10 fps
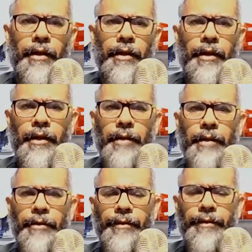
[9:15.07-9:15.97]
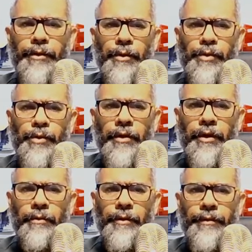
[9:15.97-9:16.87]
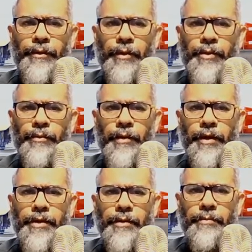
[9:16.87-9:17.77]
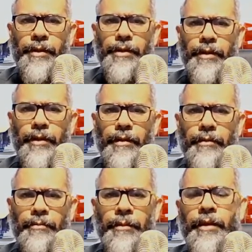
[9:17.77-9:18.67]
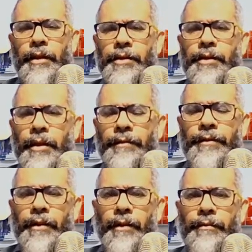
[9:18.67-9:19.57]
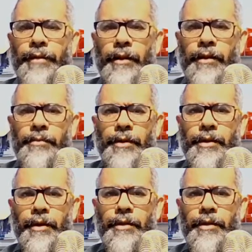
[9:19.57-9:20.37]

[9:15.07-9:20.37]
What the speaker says: 2 incoming photons, one is missing, but it's not in fact is missing.